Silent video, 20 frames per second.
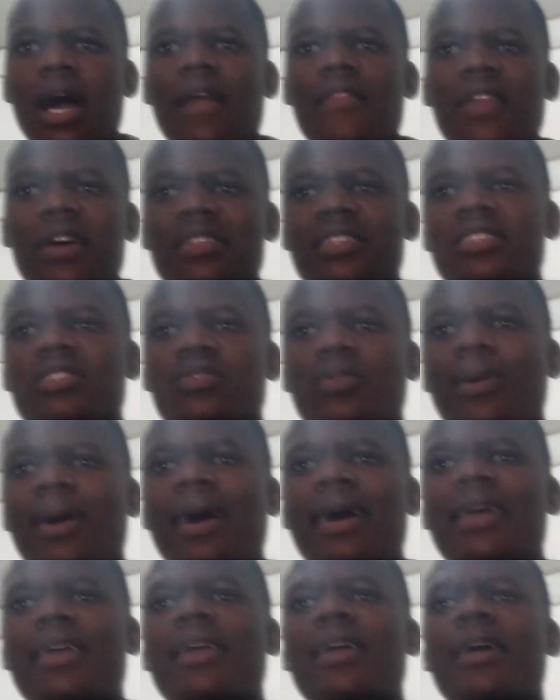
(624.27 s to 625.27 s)
And that is
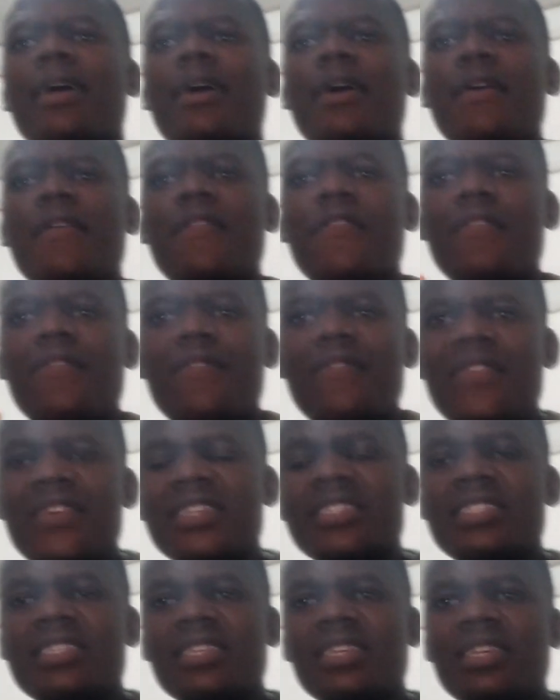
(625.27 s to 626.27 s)
why
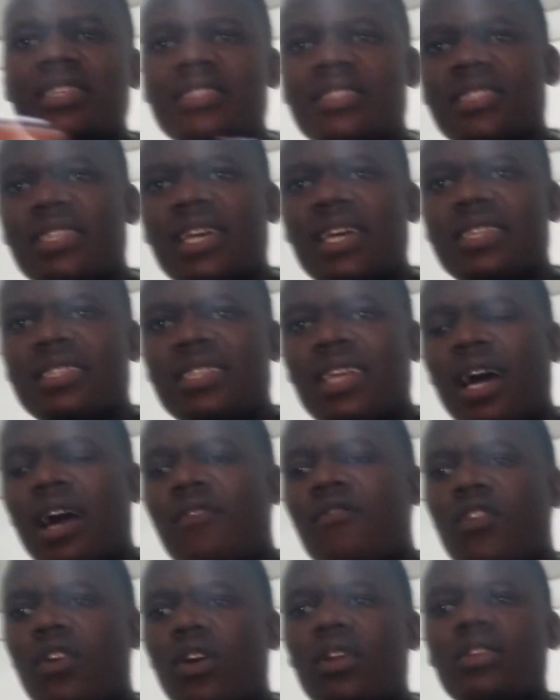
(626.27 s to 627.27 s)
this incident
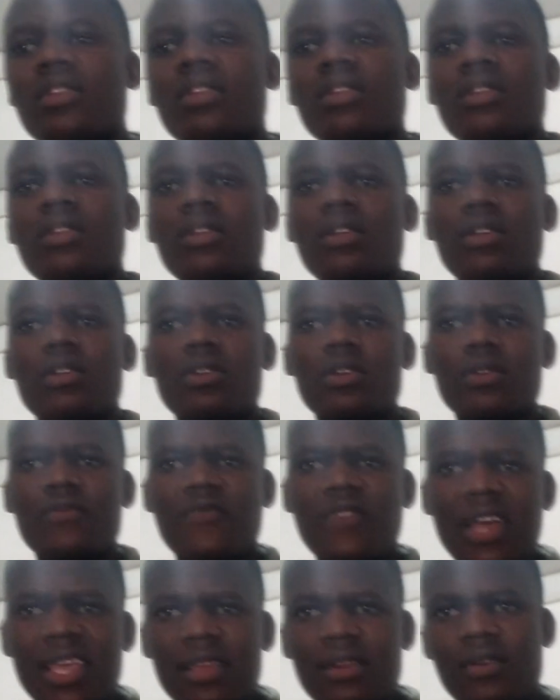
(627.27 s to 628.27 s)
have gone
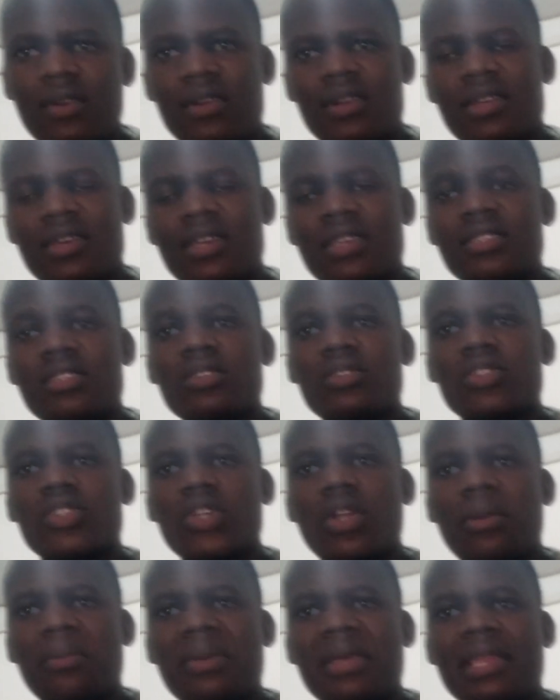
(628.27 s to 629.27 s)
viral in
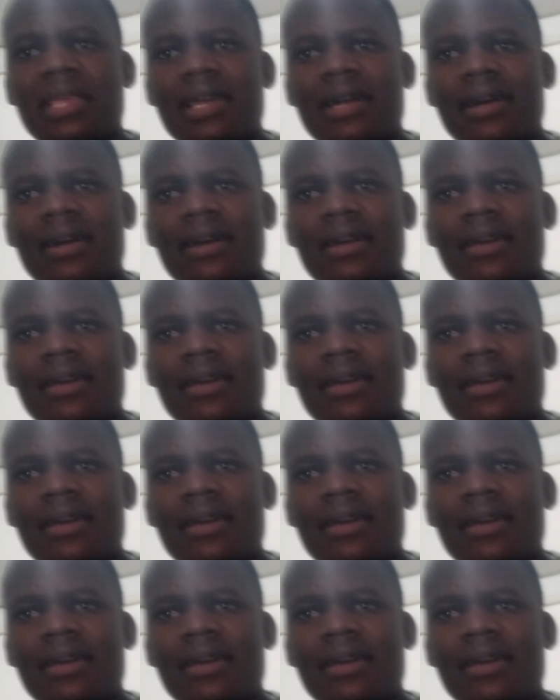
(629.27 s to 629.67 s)
social media.